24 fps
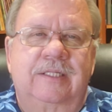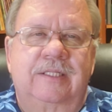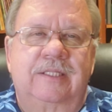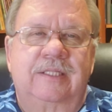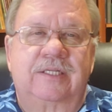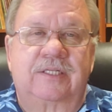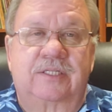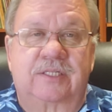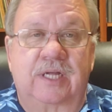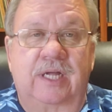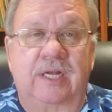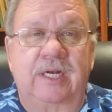
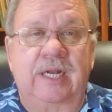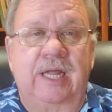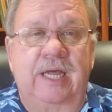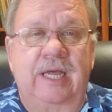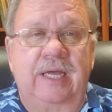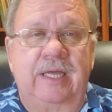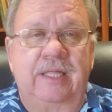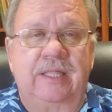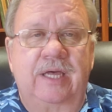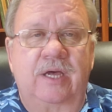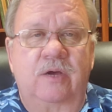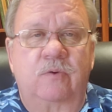The
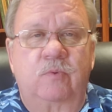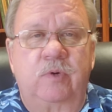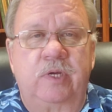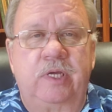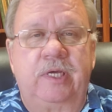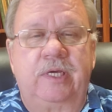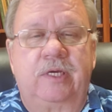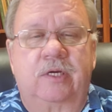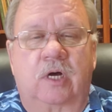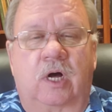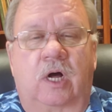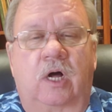Sunday that
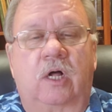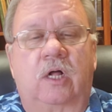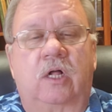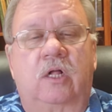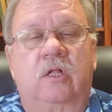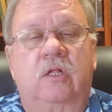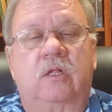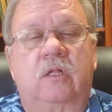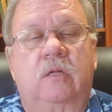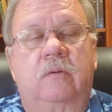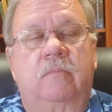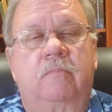we
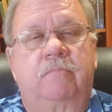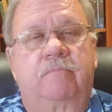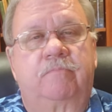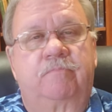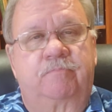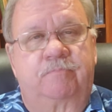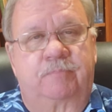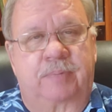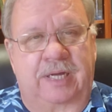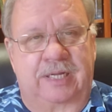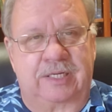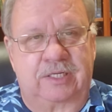call
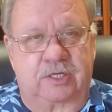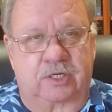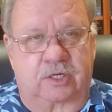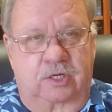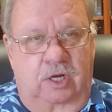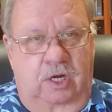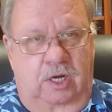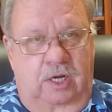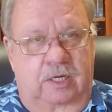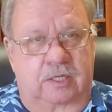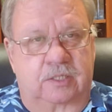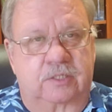
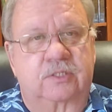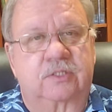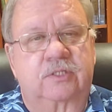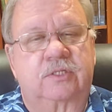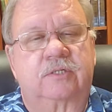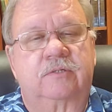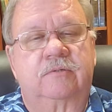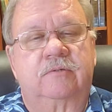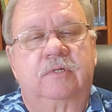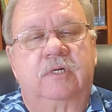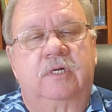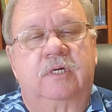Pentecost